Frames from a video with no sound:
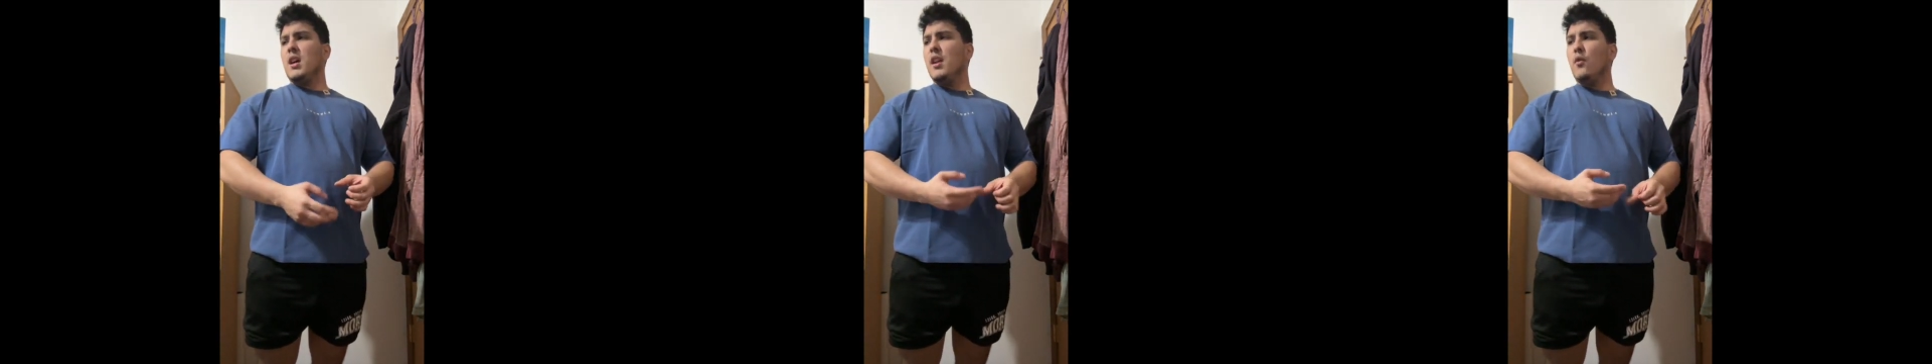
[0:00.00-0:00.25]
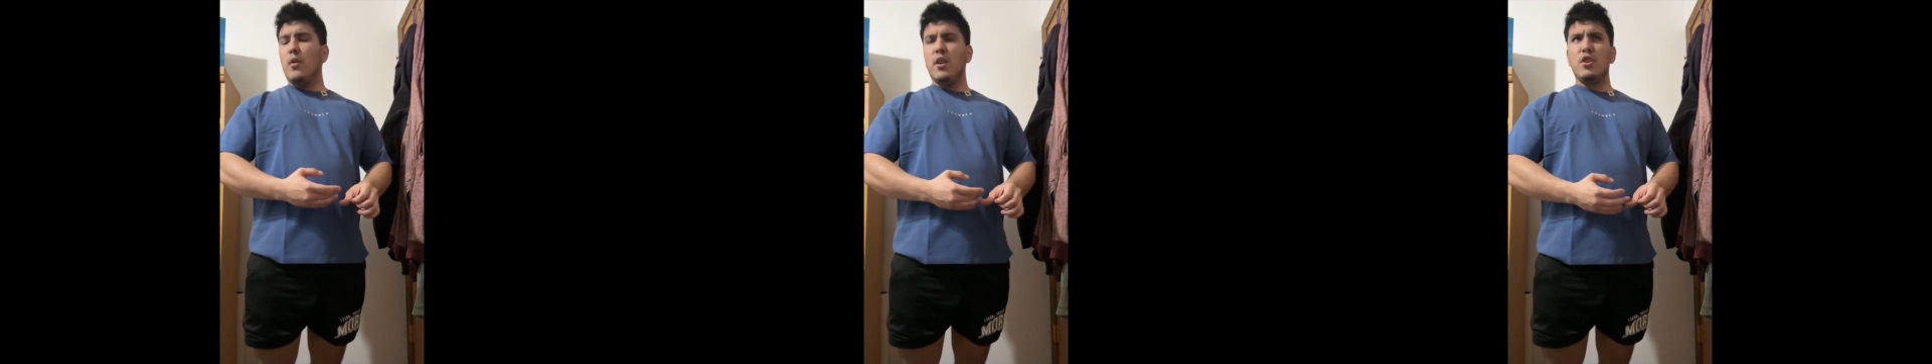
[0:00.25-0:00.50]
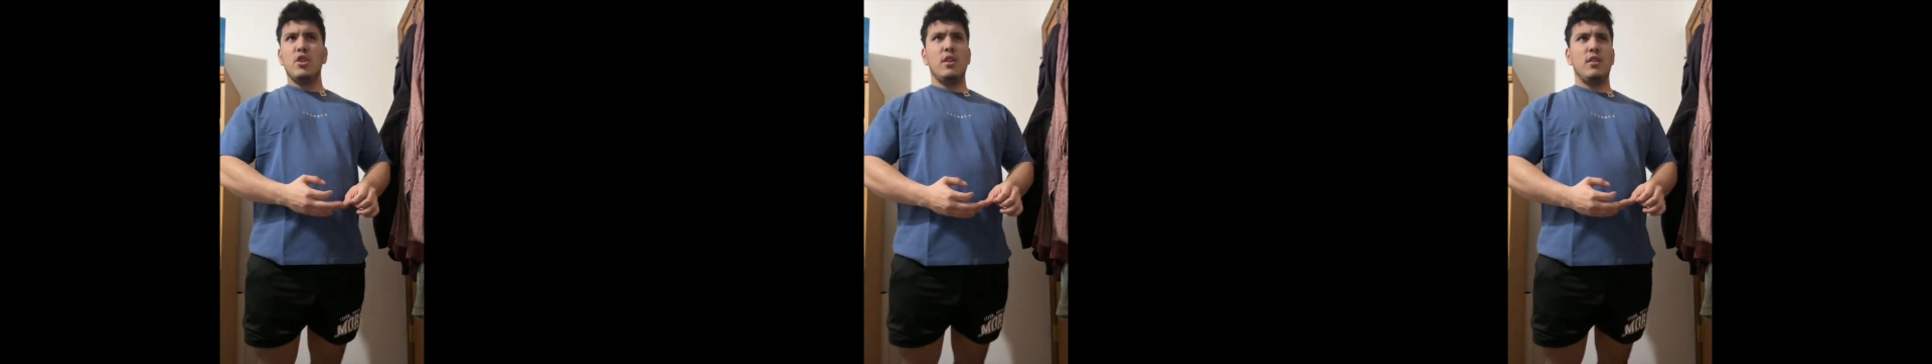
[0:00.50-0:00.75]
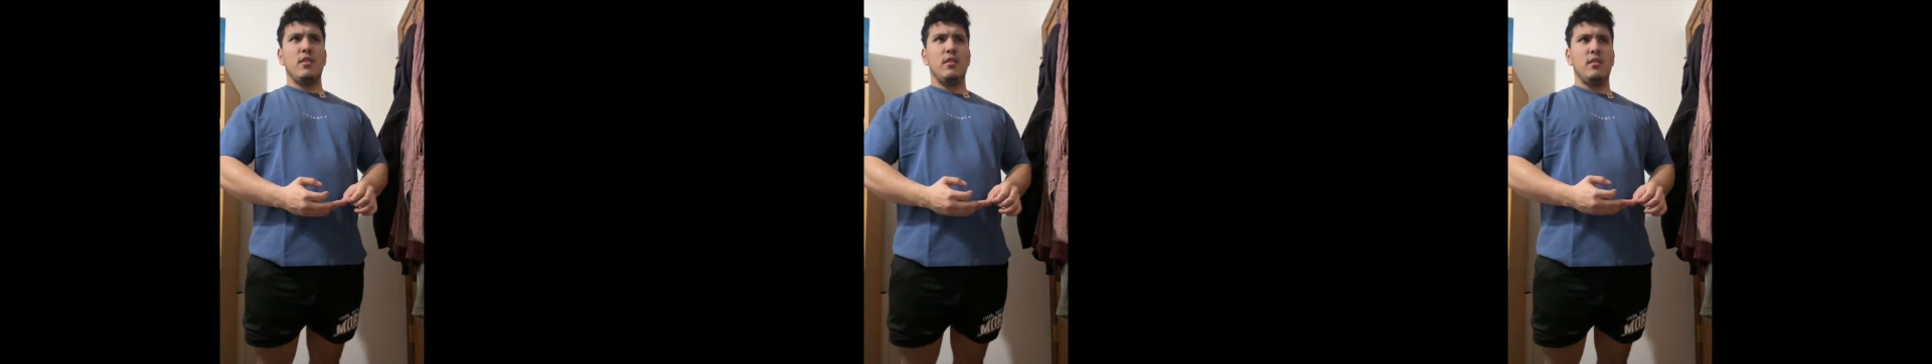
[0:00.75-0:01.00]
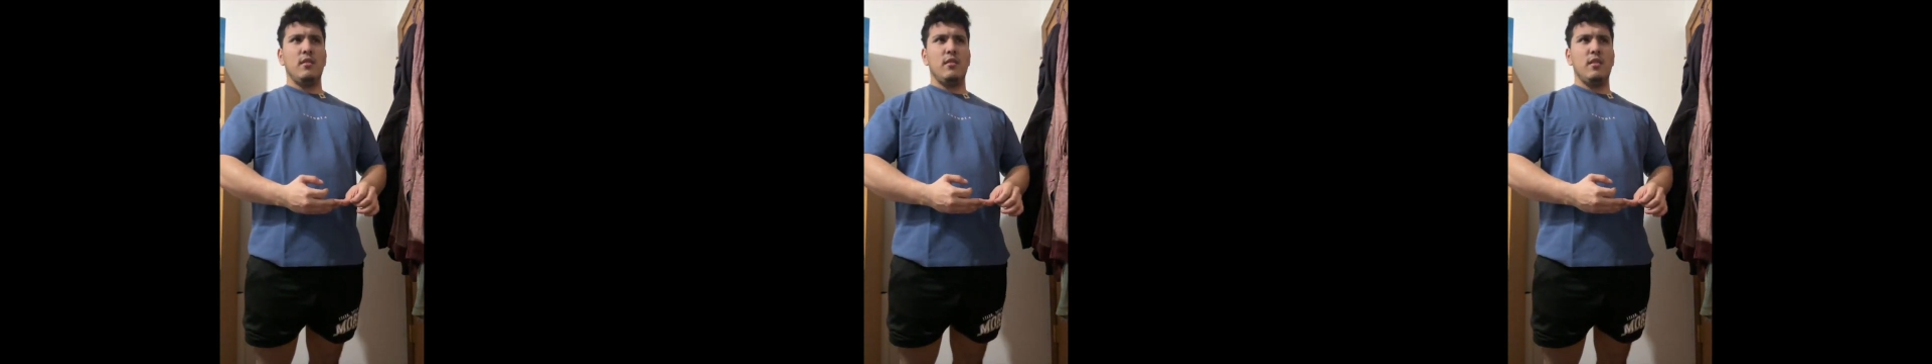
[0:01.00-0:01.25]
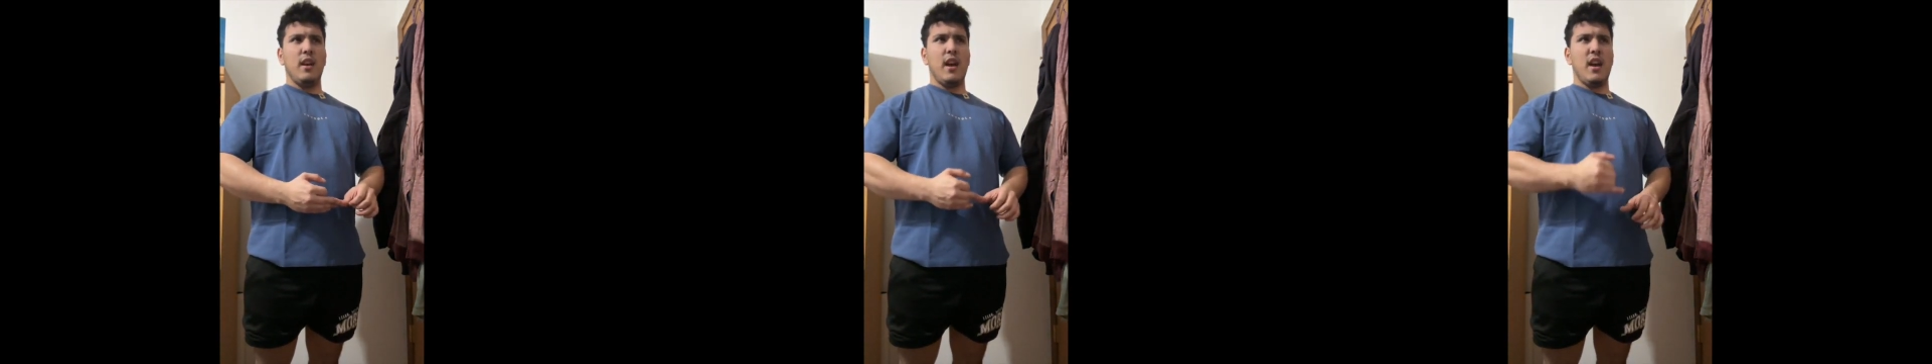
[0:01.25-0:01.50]
and orange,
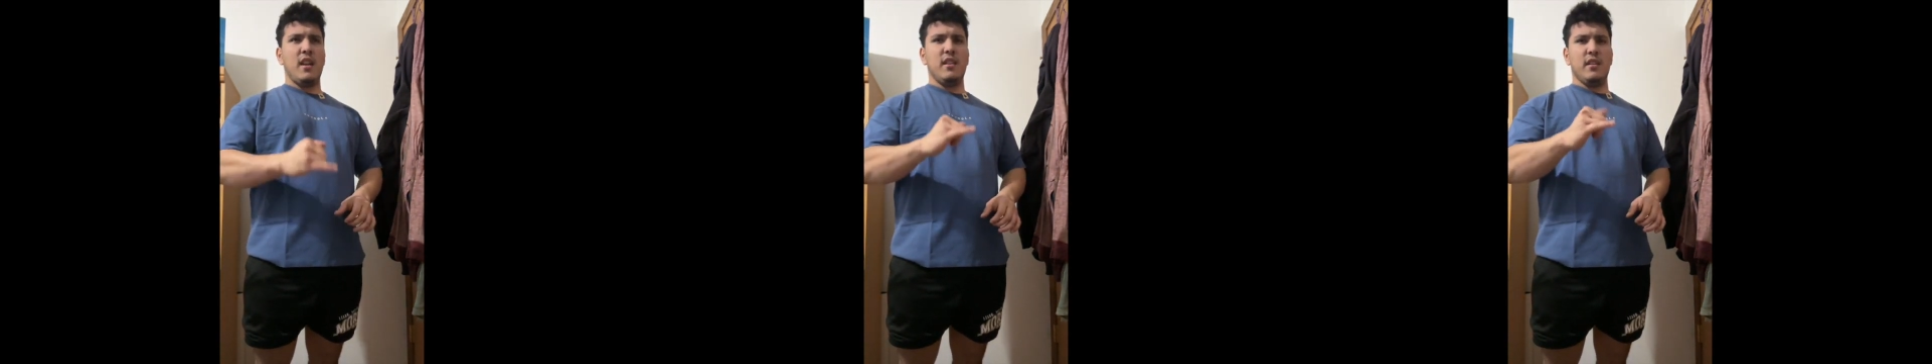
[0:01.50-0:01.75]
and a